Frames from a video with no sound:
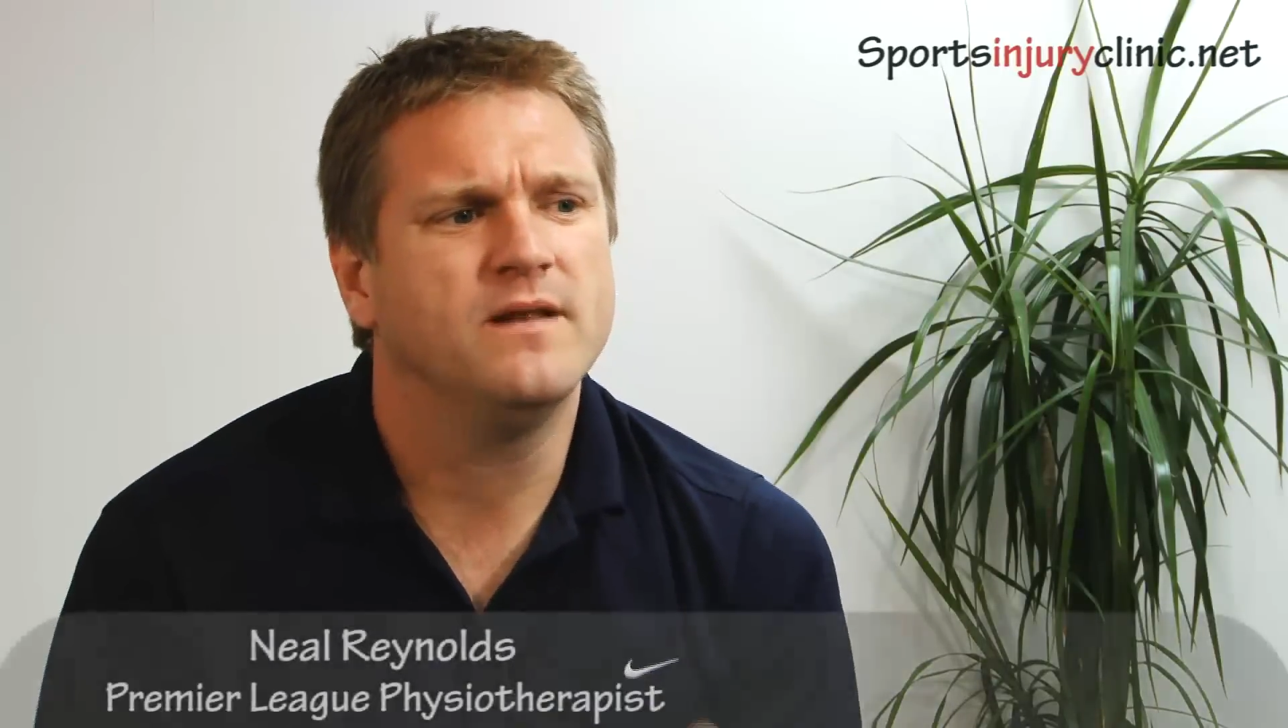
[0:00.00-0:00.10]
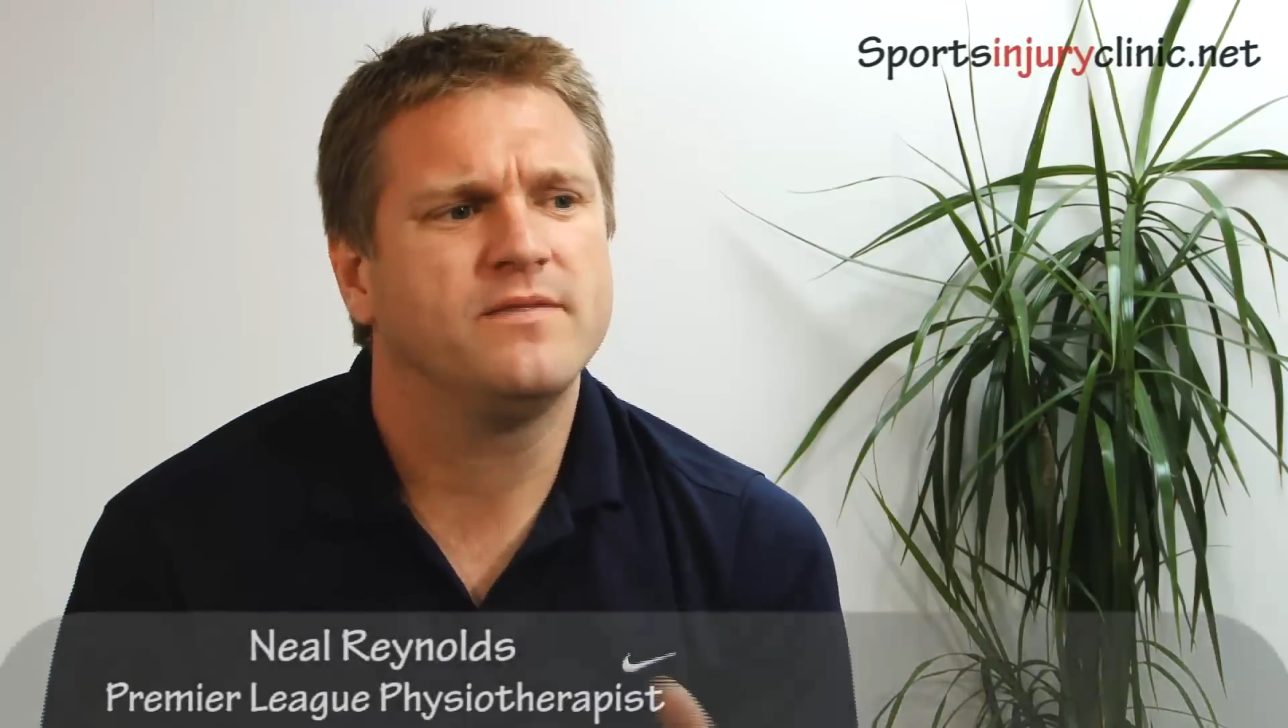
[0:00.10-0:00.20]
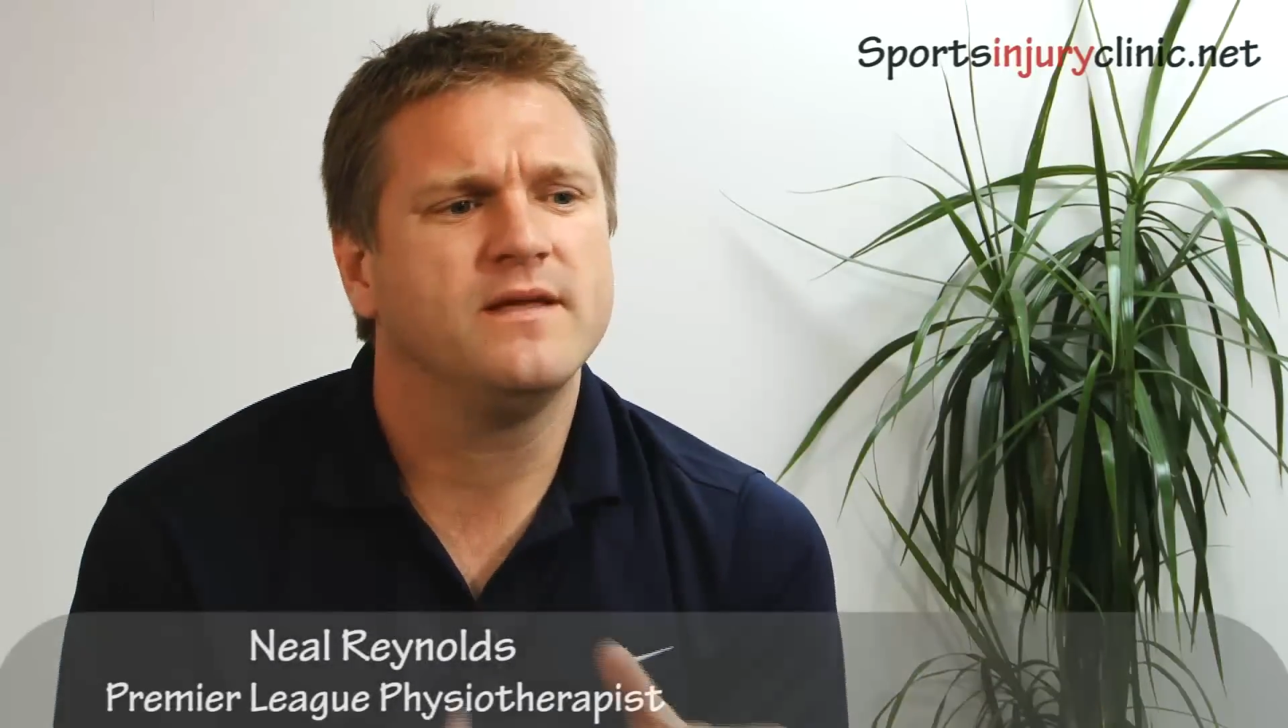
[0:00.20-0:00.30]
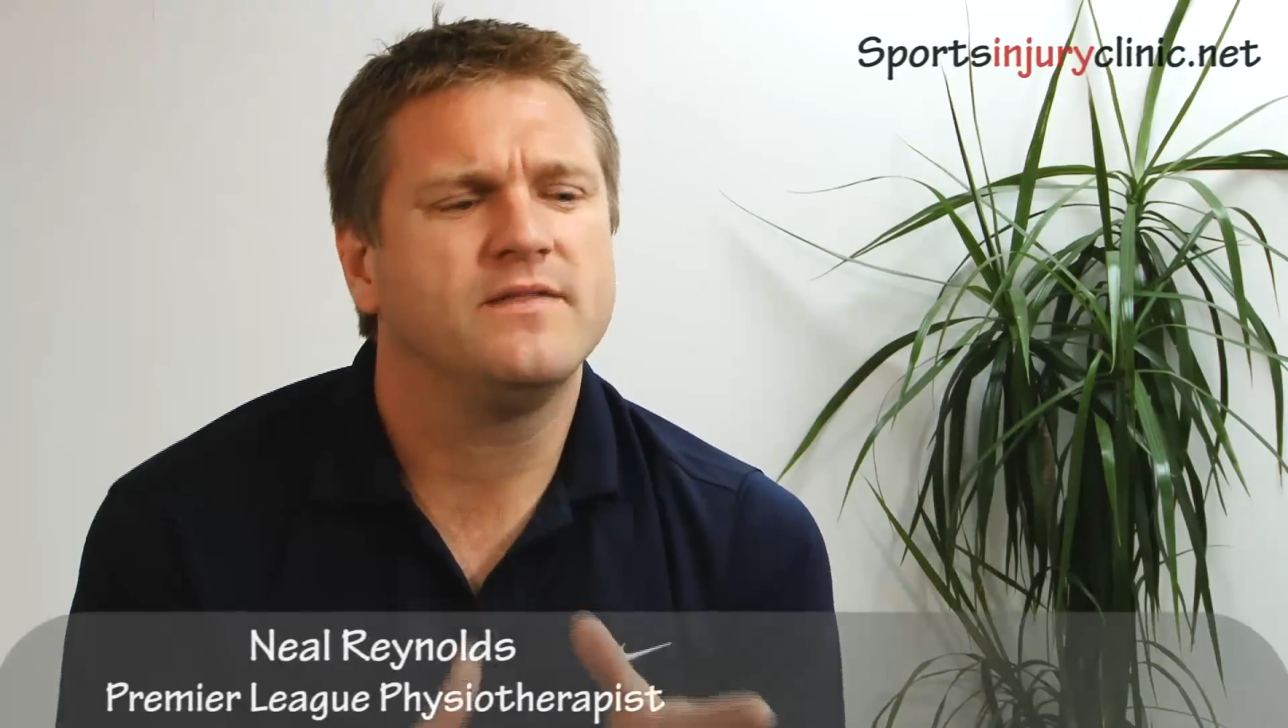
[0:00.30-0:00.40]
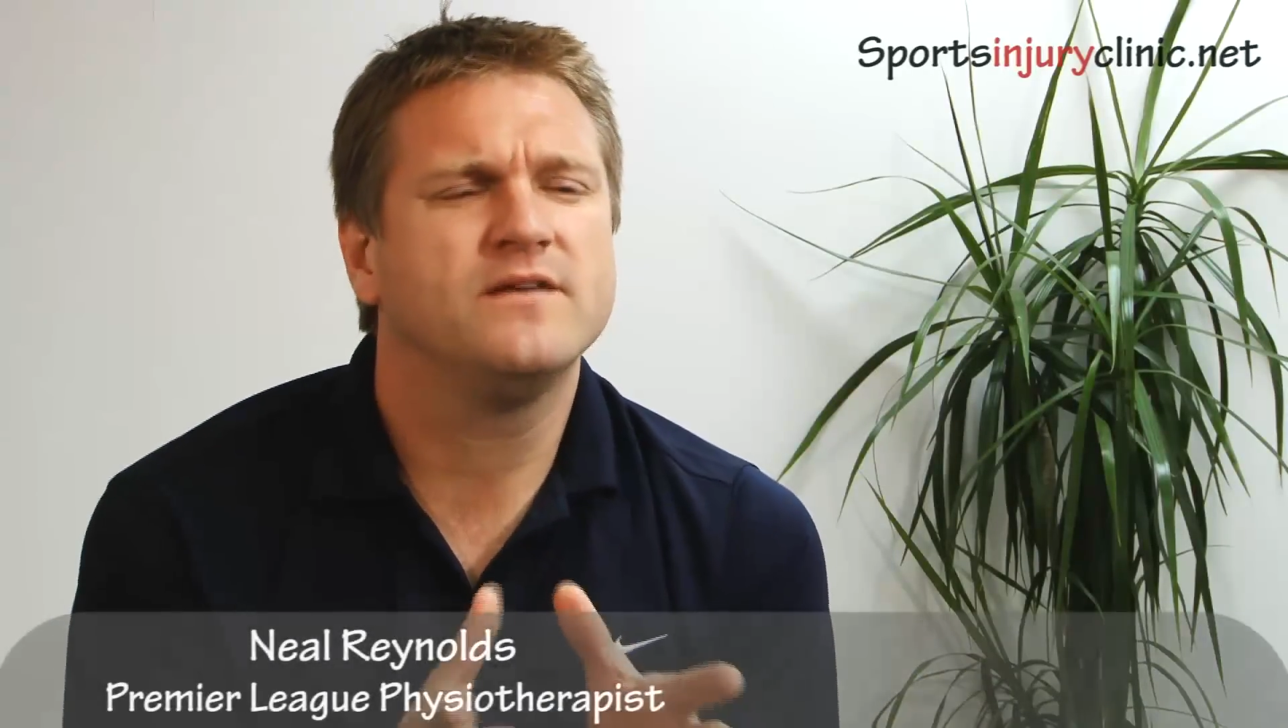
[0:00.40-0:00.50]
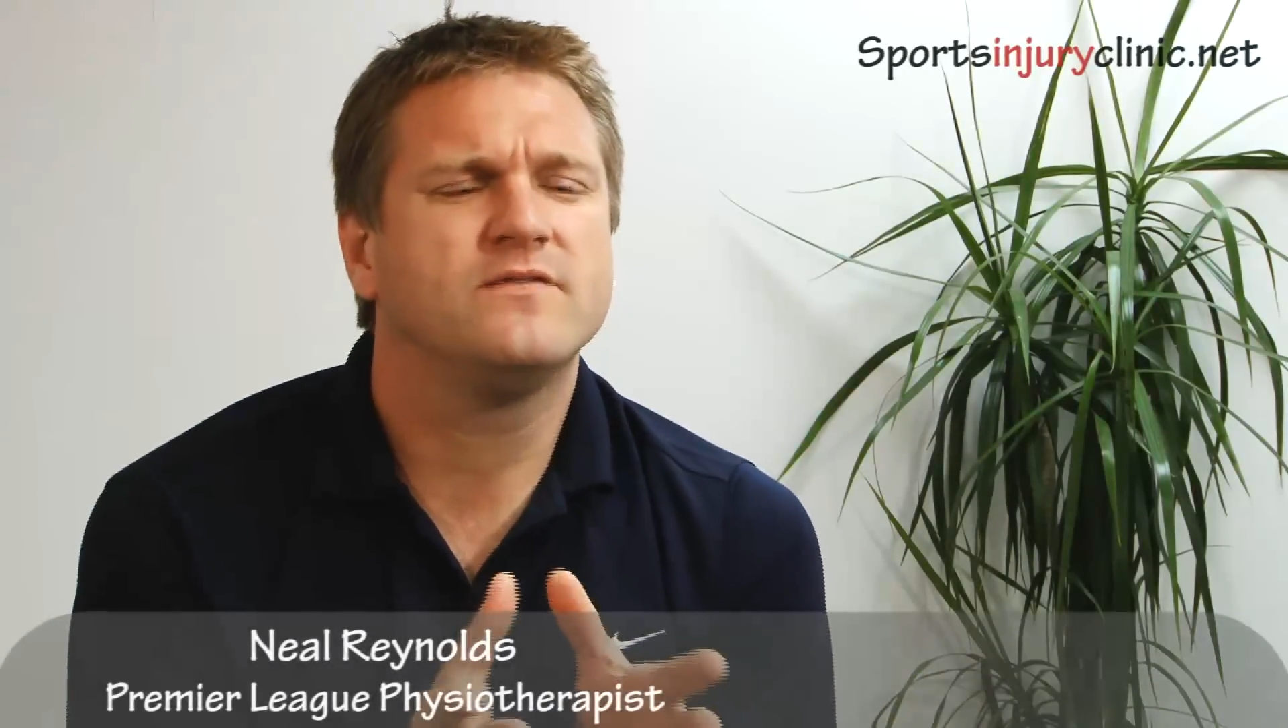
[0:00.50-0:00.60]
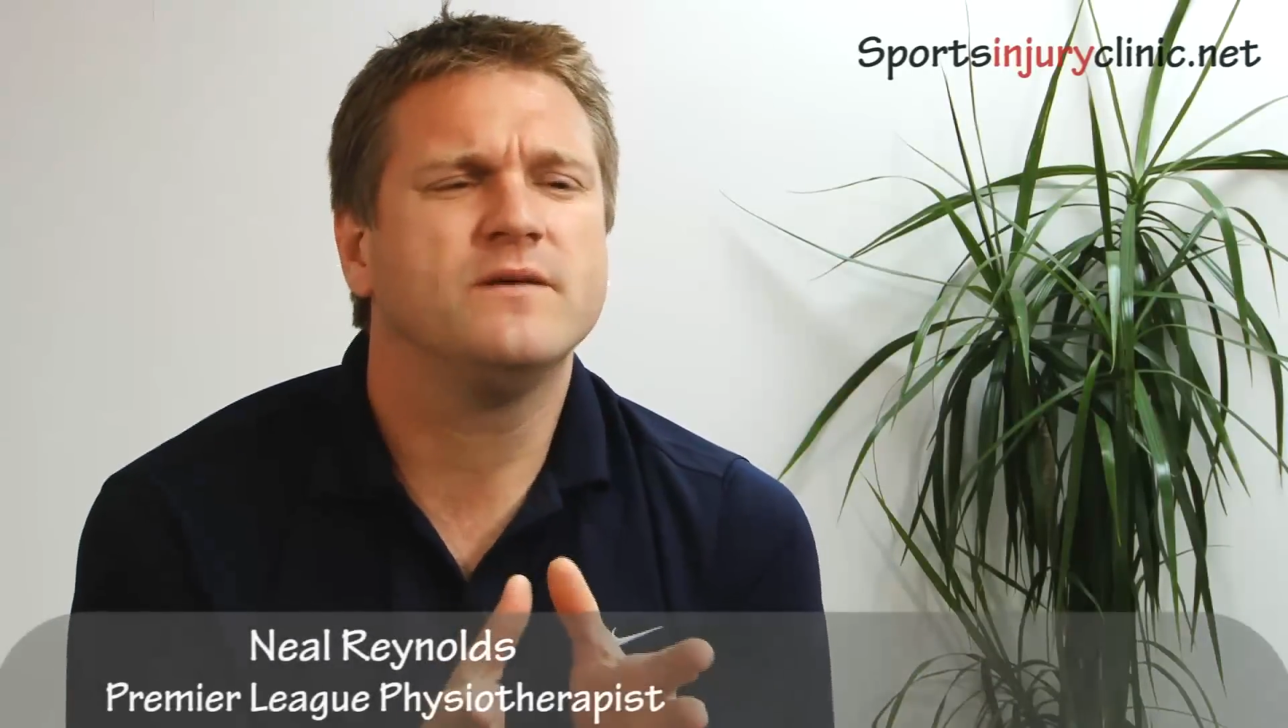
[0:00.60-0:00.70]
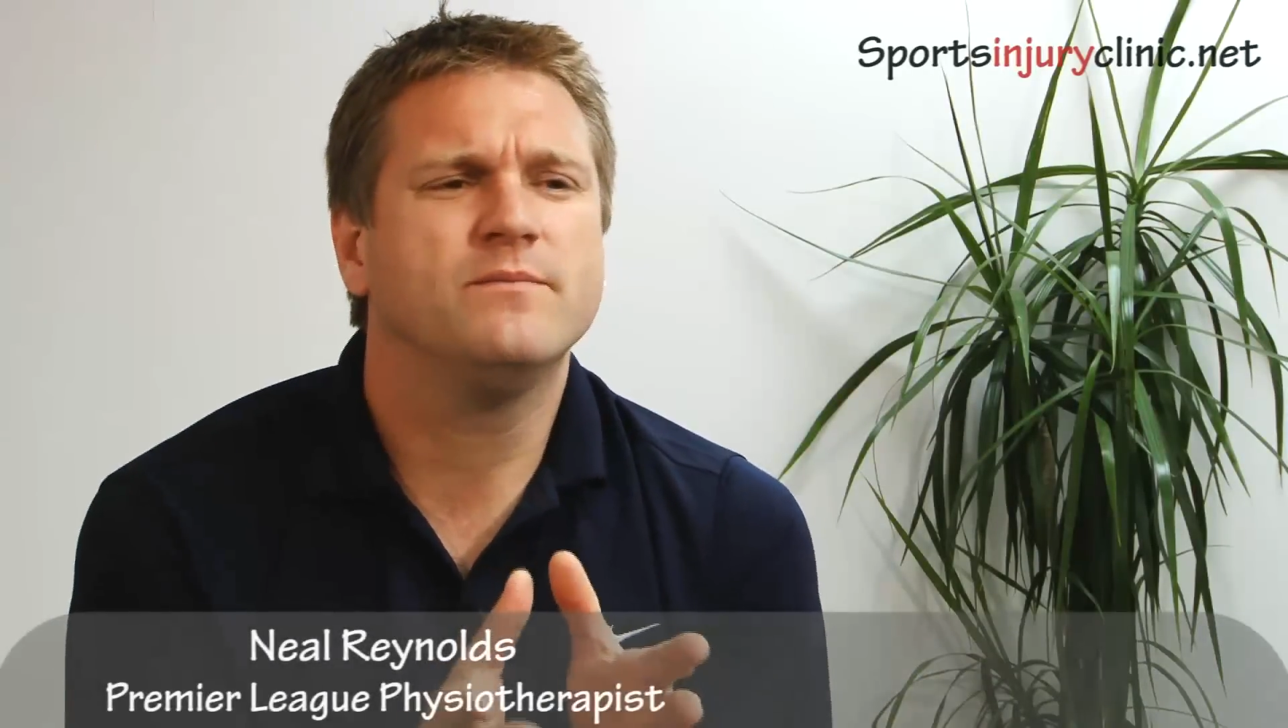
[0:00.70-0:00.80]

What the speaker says: I think it's very